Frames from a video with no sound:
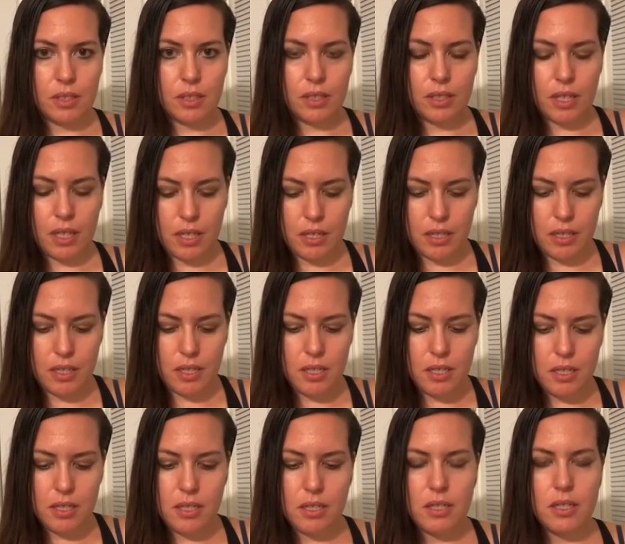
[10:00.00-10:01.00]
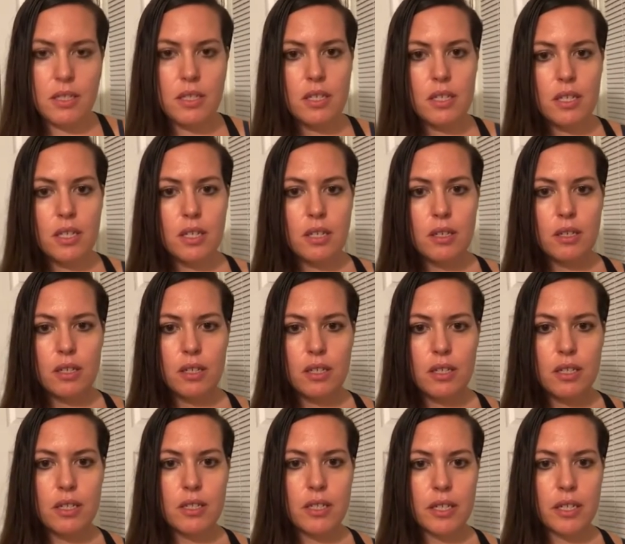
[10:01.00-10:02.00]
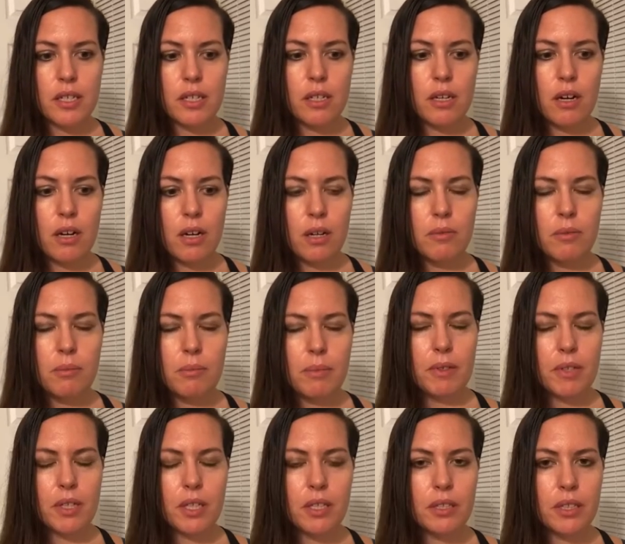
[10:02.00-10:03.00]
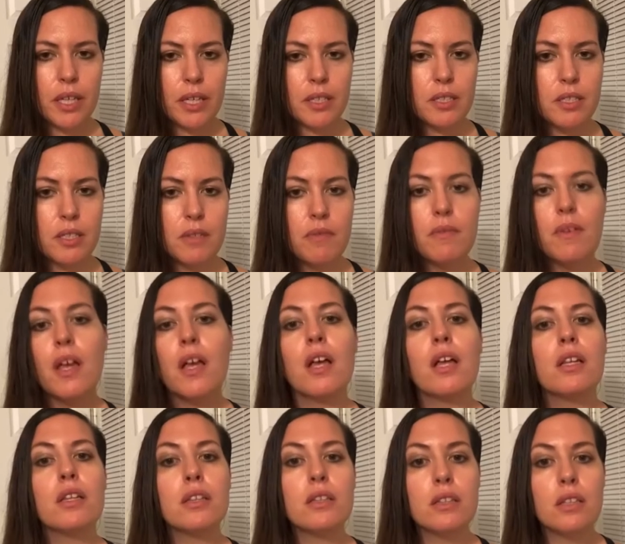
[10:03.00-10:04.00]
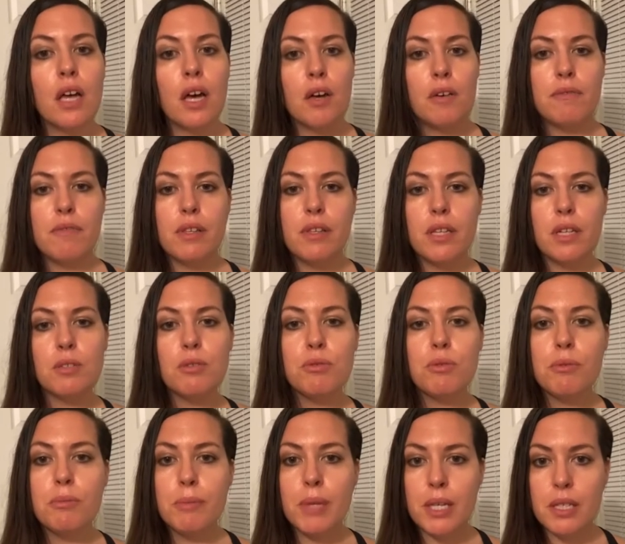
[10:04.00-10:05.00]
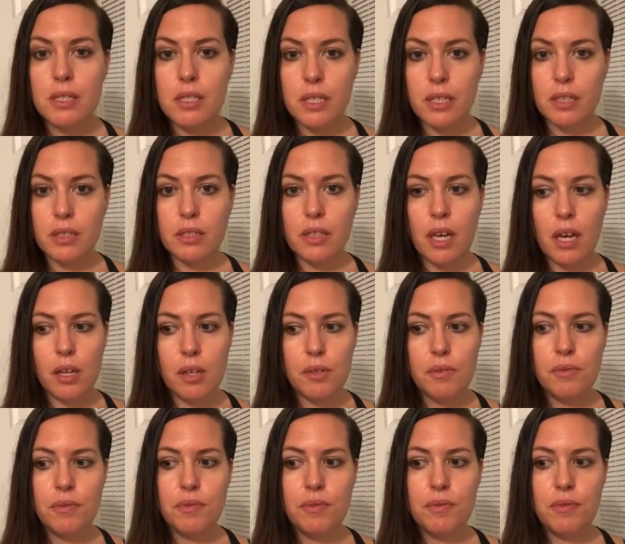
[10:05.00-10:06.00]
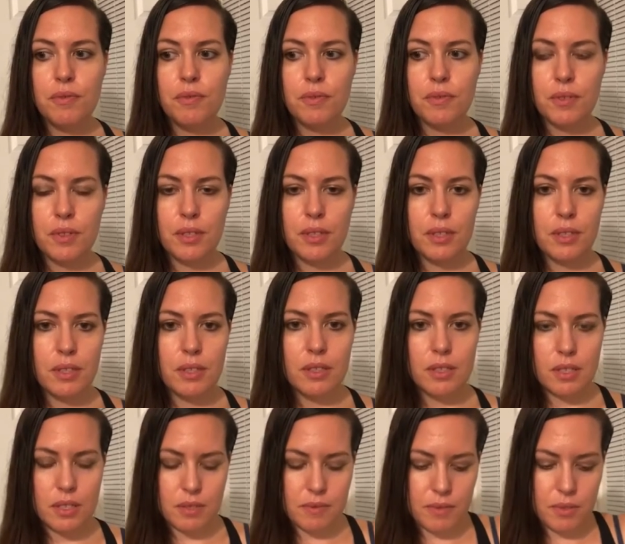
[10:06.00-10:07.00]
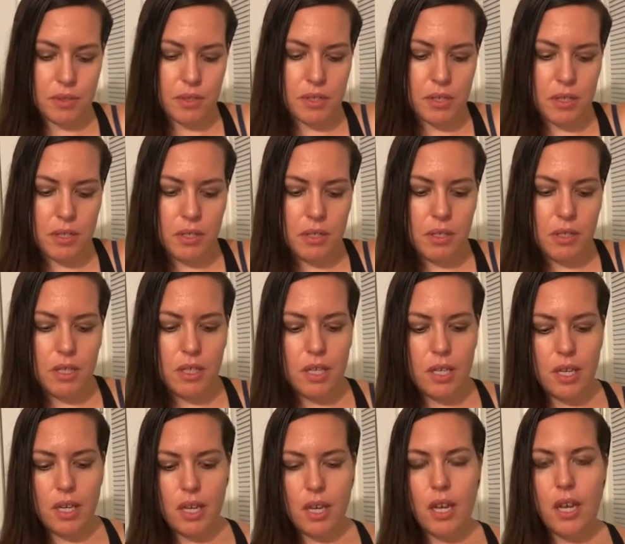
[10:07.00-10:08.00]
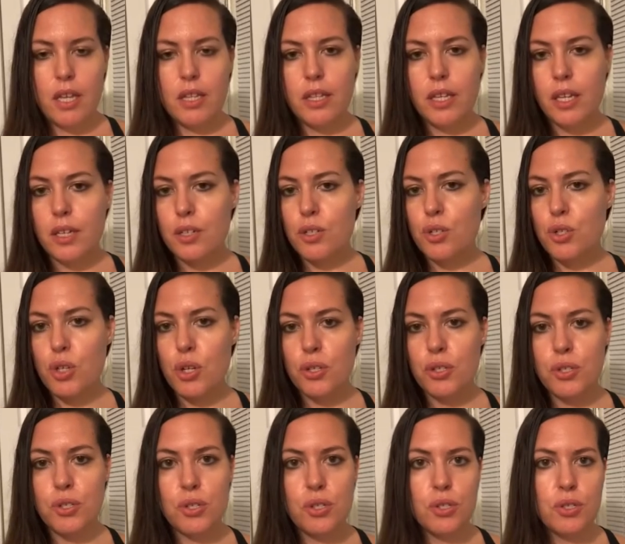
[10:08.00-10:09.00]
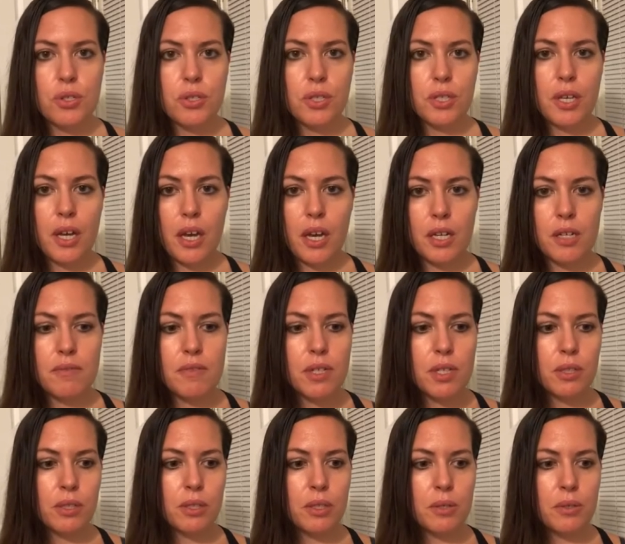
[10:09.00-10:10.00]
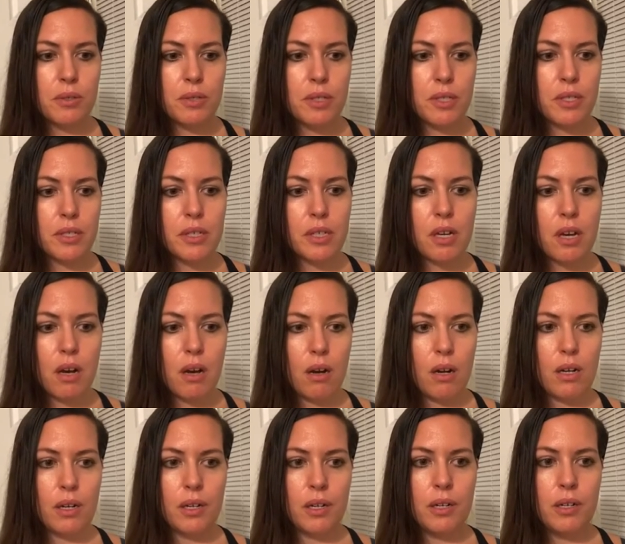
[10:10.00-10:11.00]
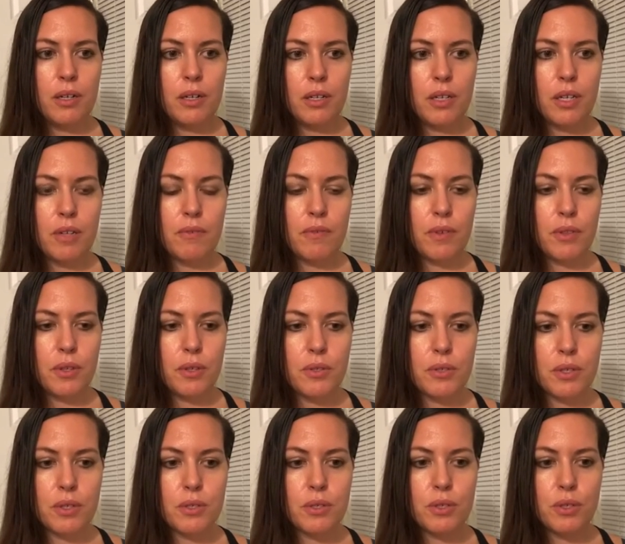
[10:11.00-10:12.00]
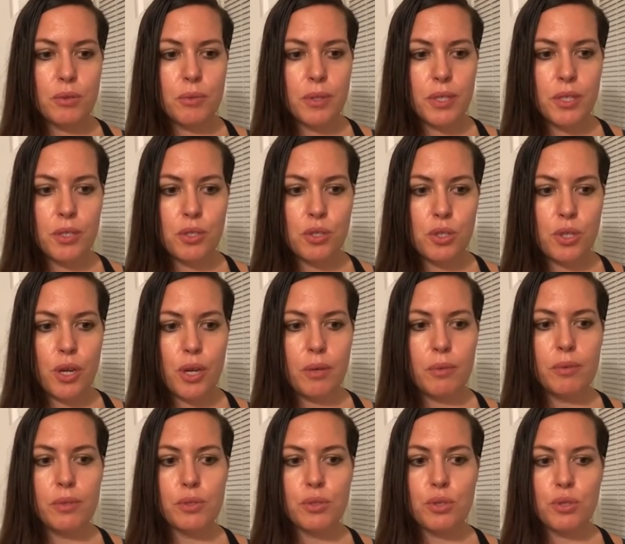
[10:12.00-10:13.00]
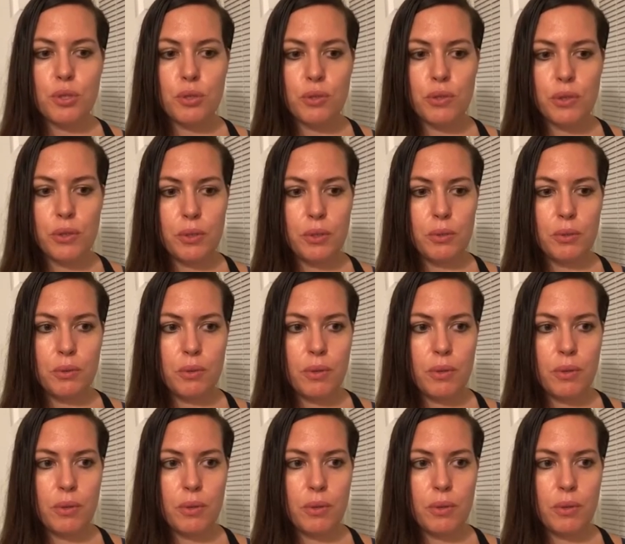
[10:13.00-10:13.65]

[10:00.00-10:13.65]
Got this. Second card will collective love, and that's romantic love. This feels good. And then just kind of a closing card. And for those on Twitch, I will show you